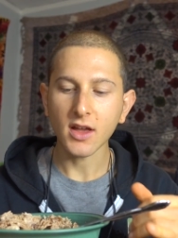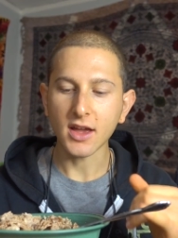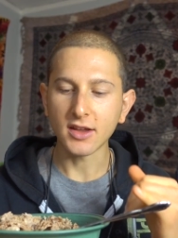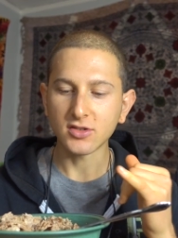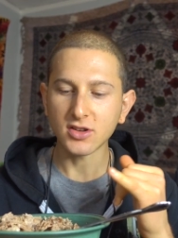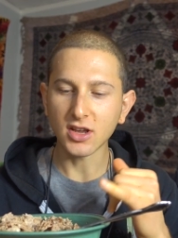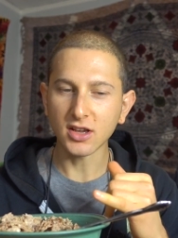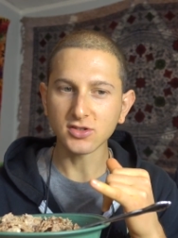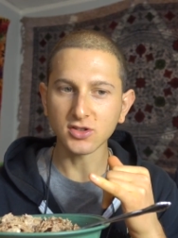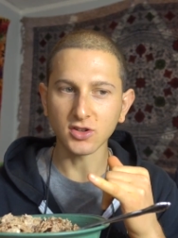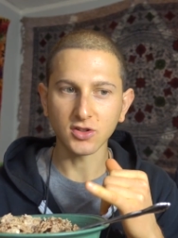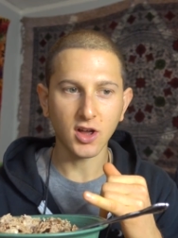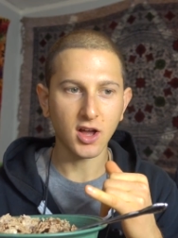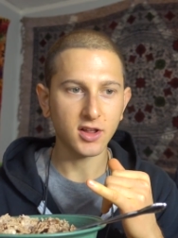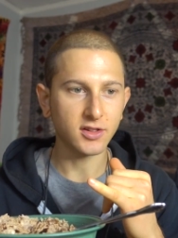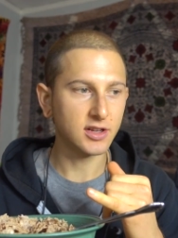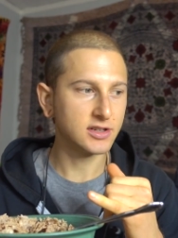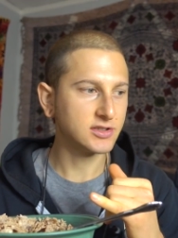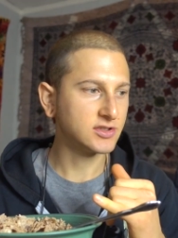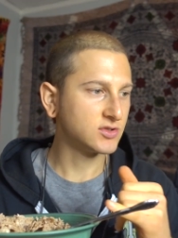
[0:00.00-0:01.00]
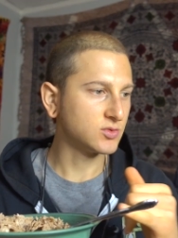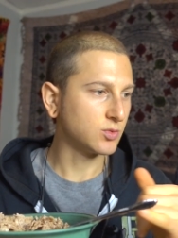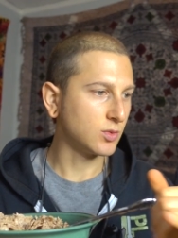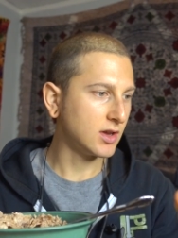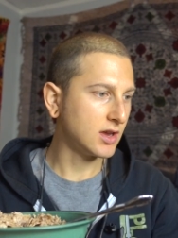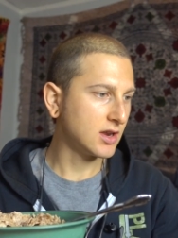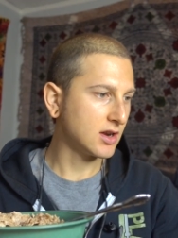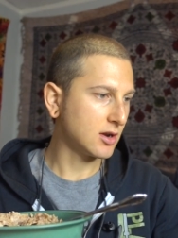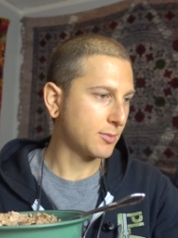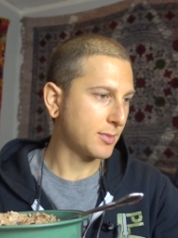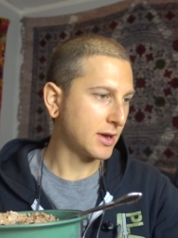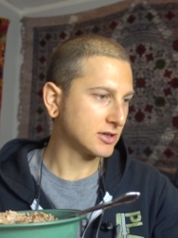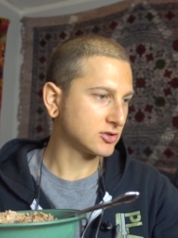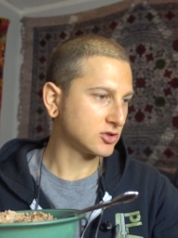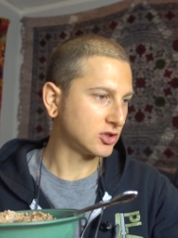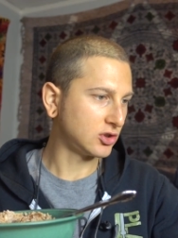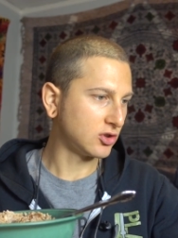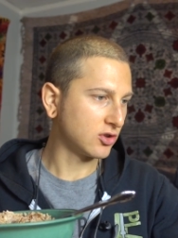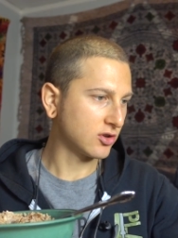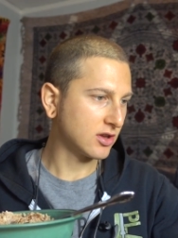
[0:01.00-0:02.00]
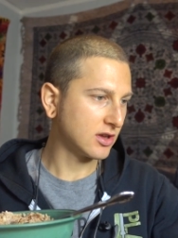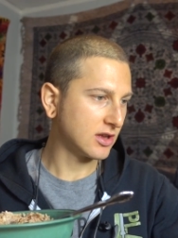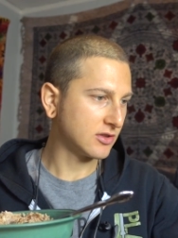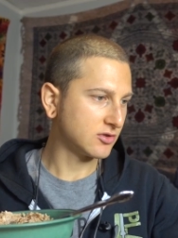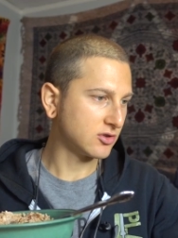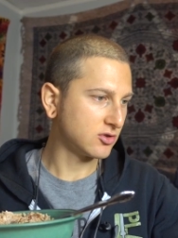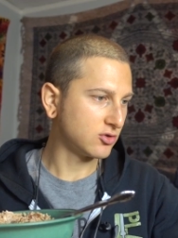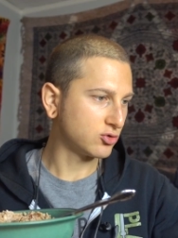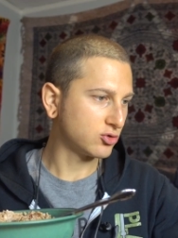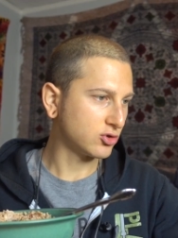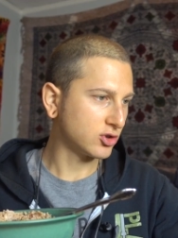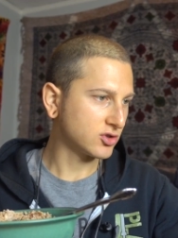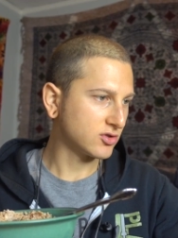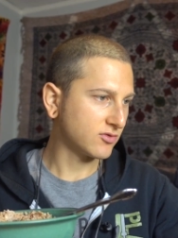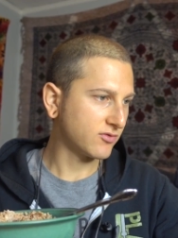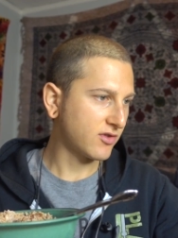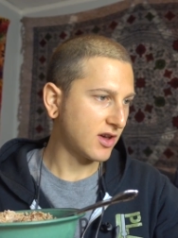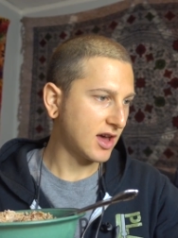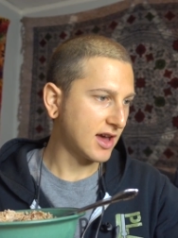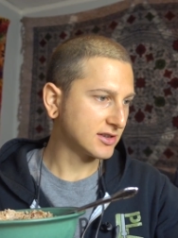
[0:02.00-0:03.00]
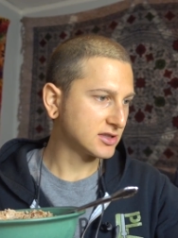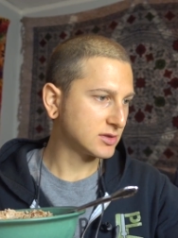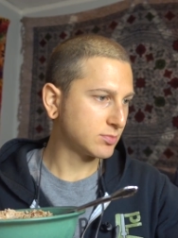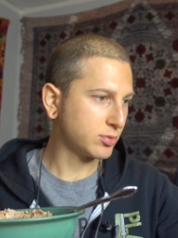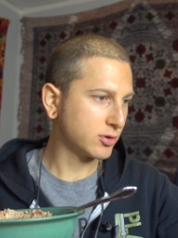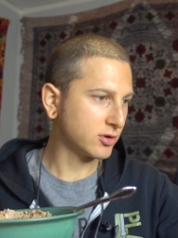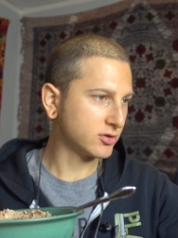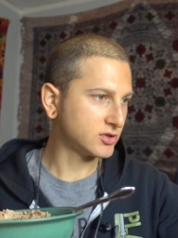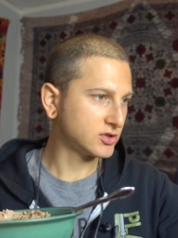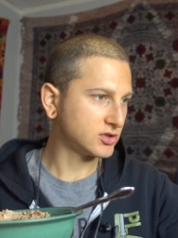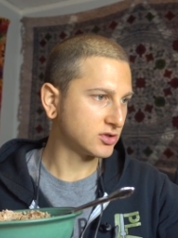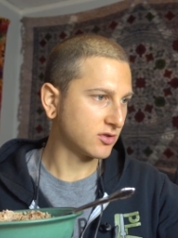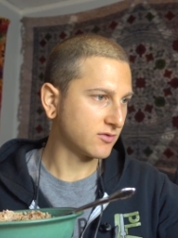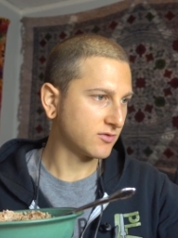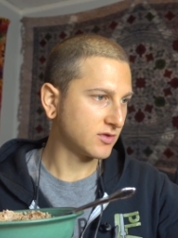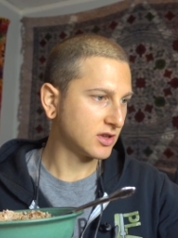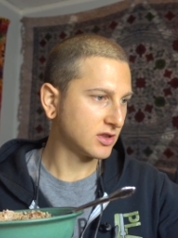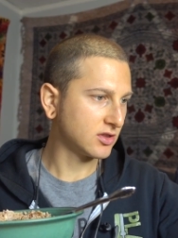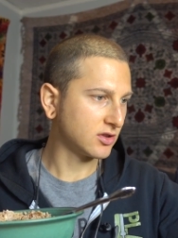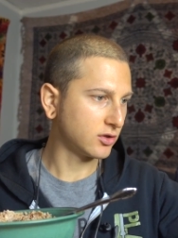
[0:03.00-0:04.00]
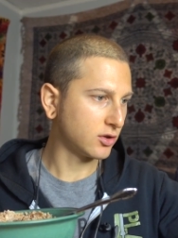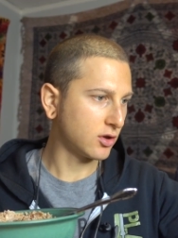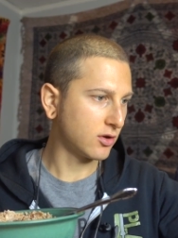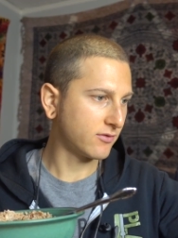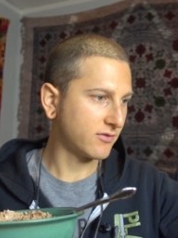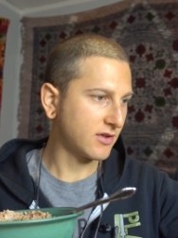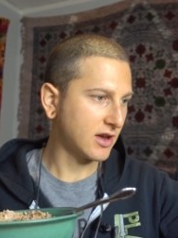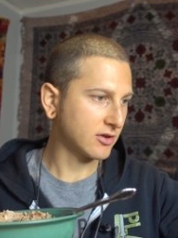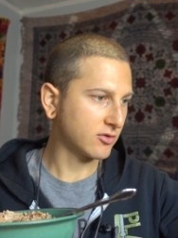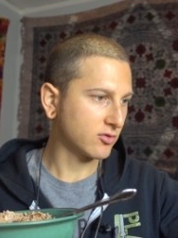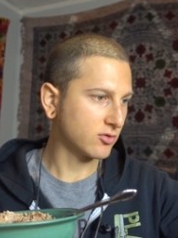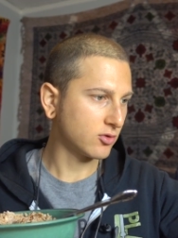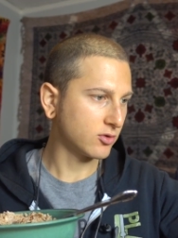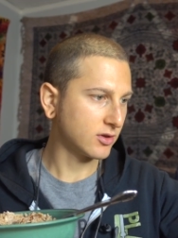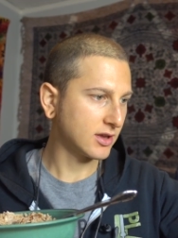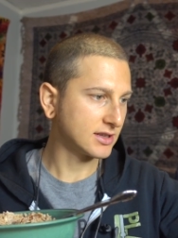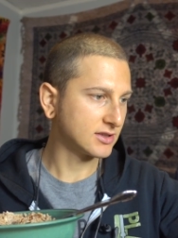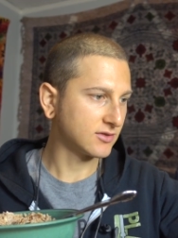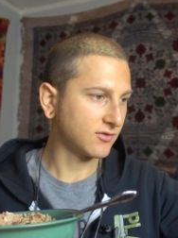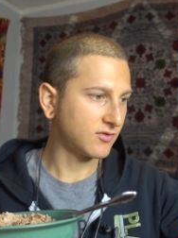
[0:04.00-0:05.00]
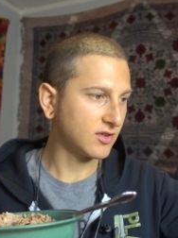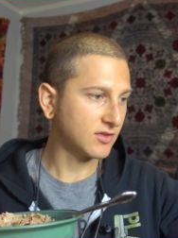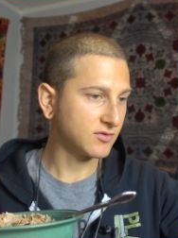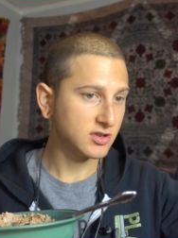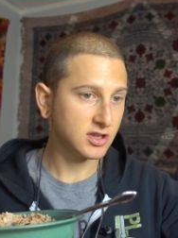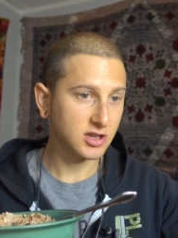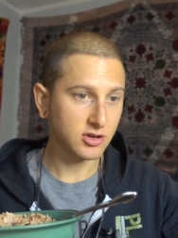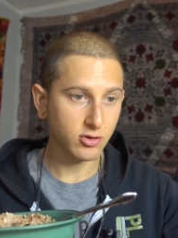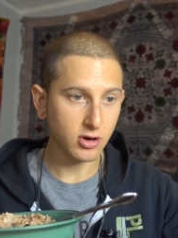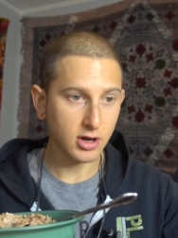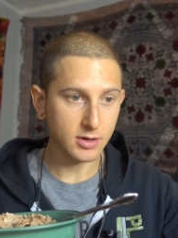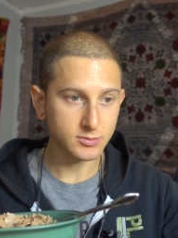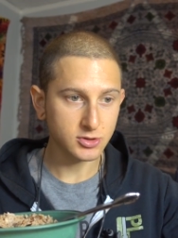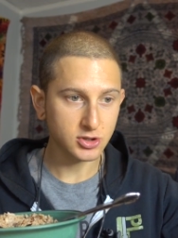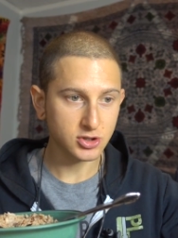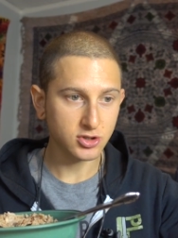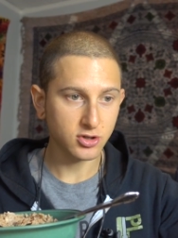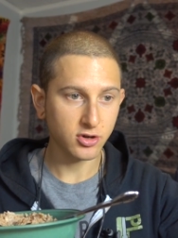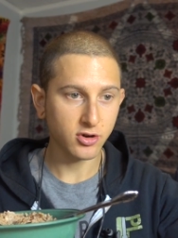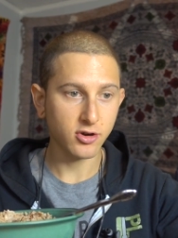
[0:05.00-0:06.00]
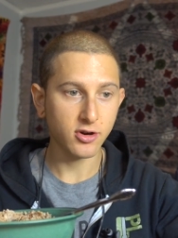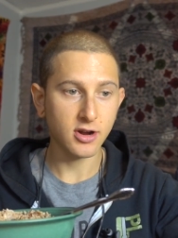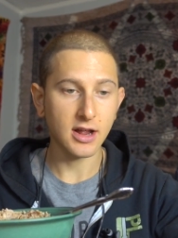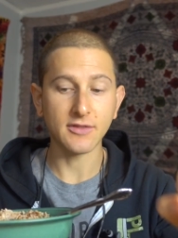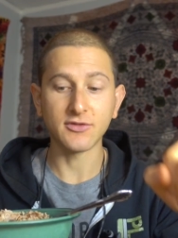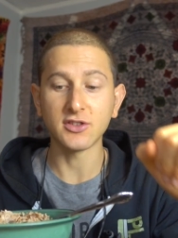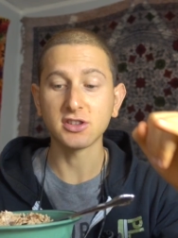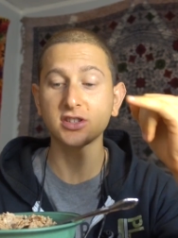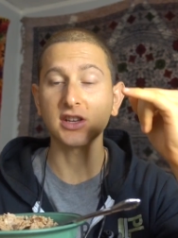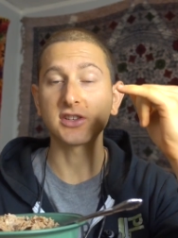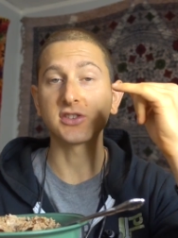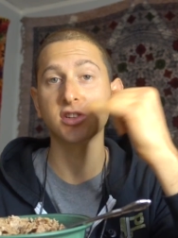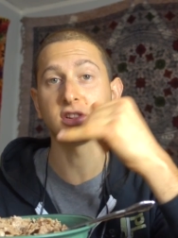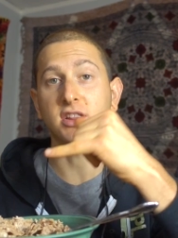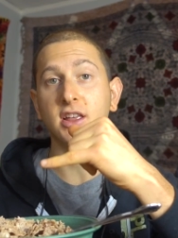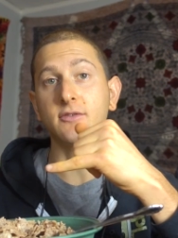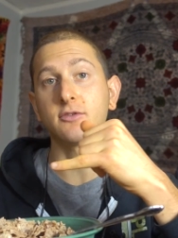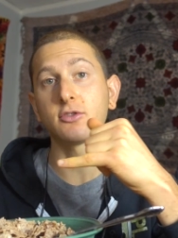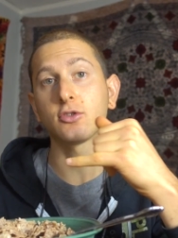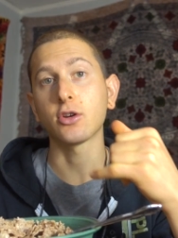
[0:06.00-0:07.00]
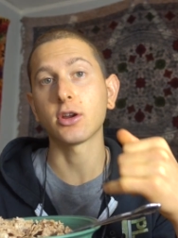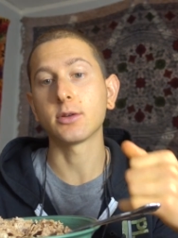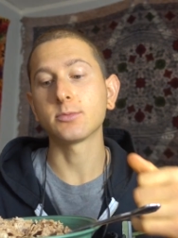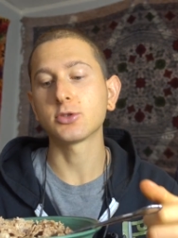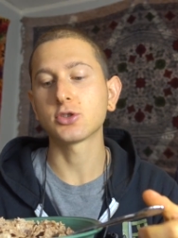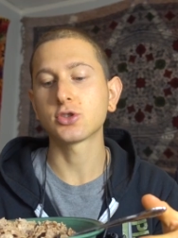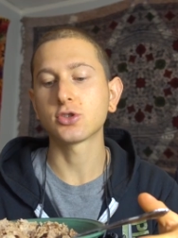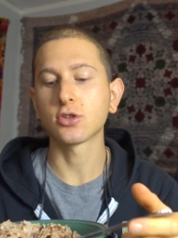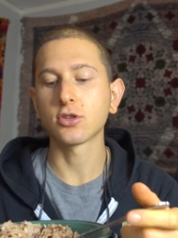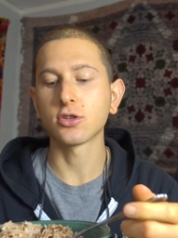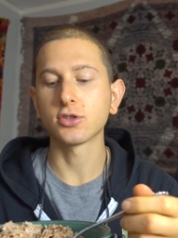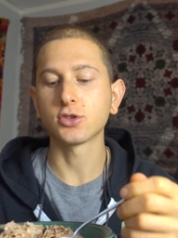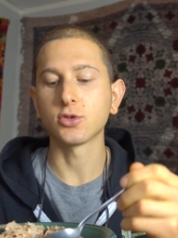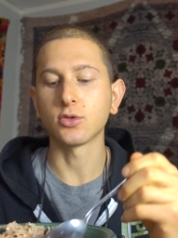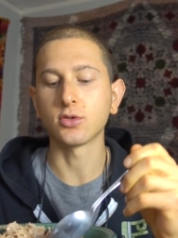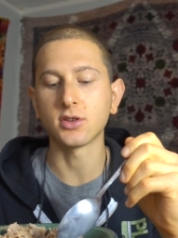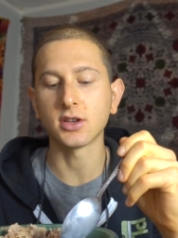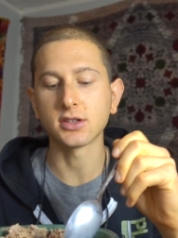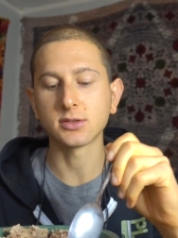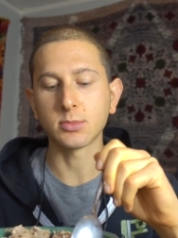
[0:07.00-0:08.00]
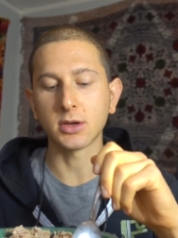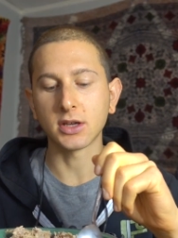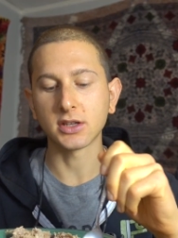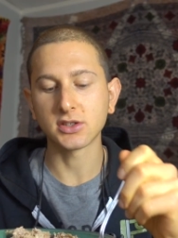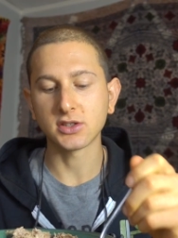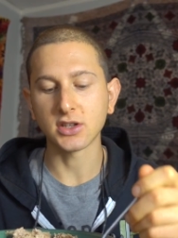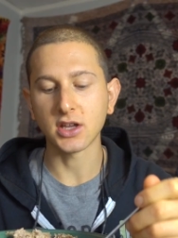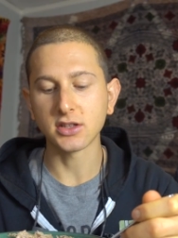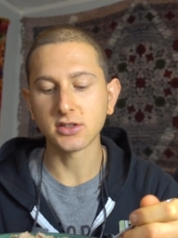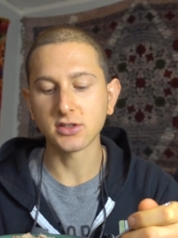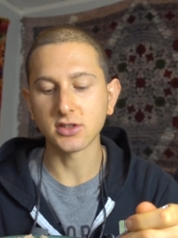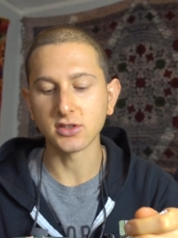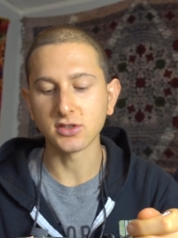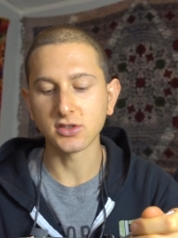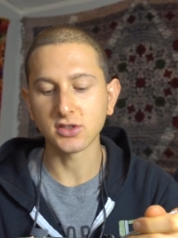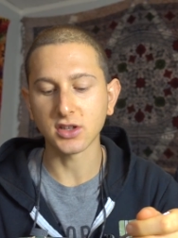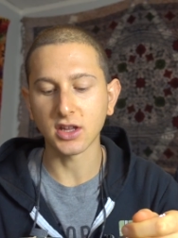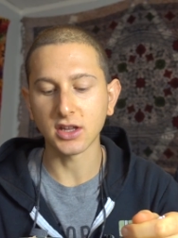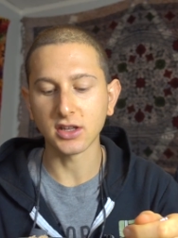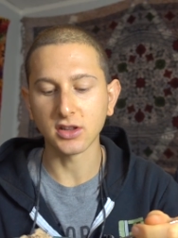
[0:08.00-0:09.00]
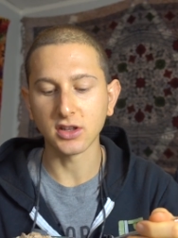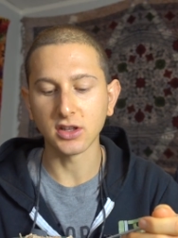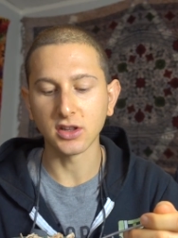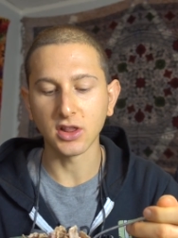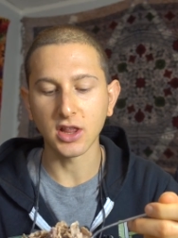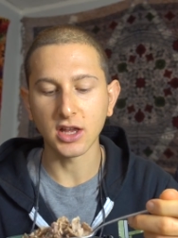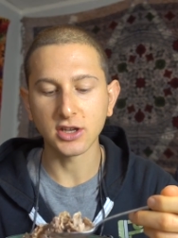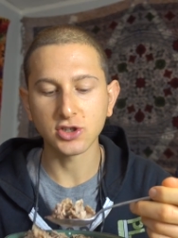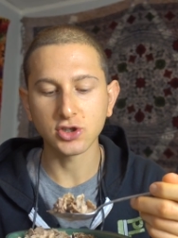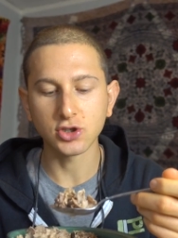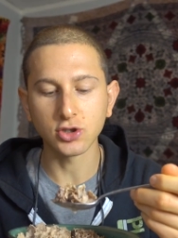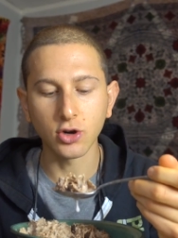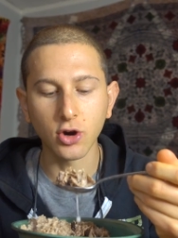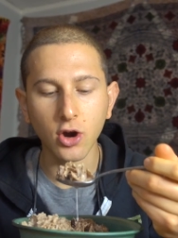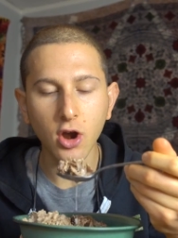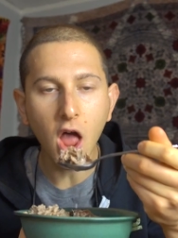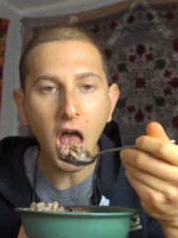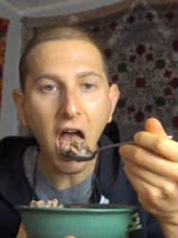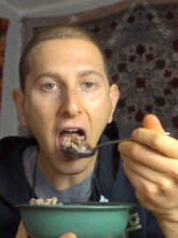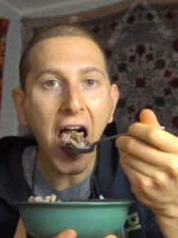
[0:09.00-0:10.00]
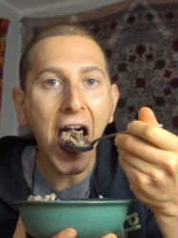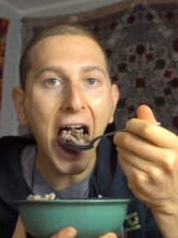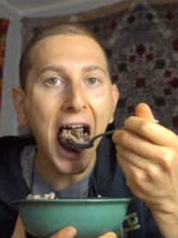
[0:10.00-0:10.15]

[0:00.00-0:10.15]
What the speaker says: It tastes a lot less sweet, and I'm actually looking at the nutrition facts. Per serving, the low-fat granola has 15 grams of sugar, and this has 11 grams of sugar, so it does make sense. It's slightly less sugar.